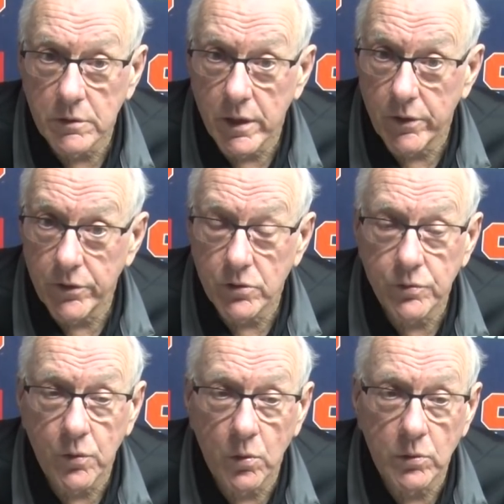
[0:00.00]
carry this
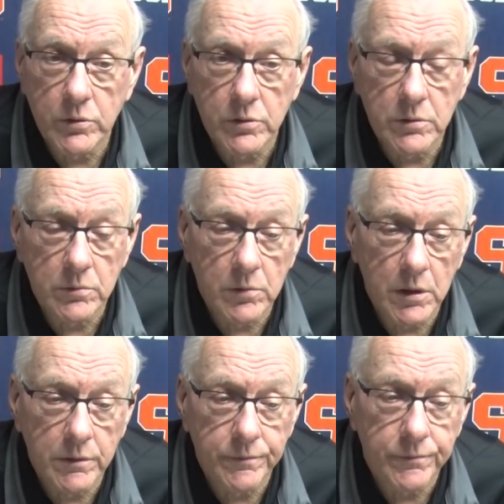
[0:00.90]
forward
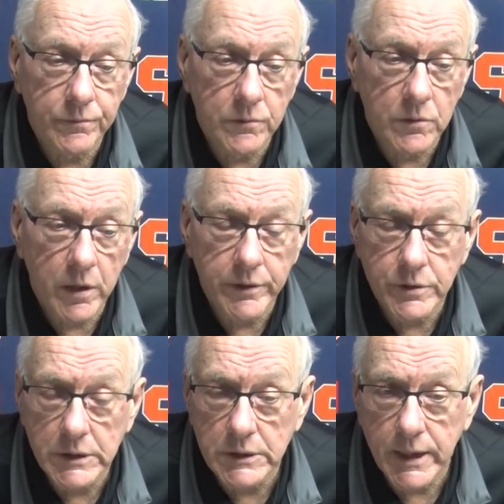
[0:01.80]
to
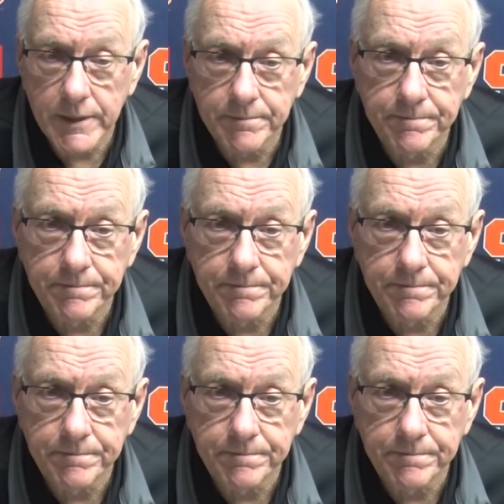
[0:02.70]
NC State.